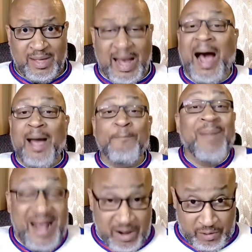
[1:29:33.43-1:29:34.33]
I
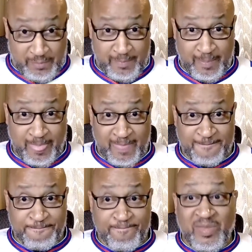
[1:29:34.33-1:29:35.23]
matter.
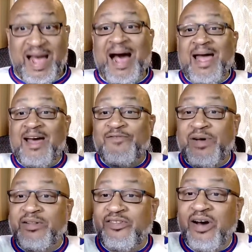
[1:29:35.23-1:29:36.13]
I have
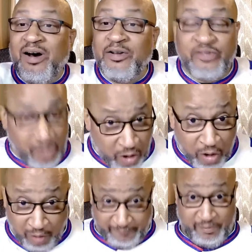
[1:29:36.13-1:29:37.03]
a ton to
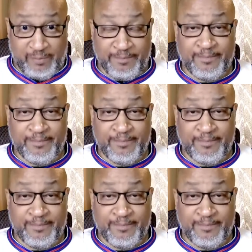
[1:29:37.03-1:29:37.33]
offer.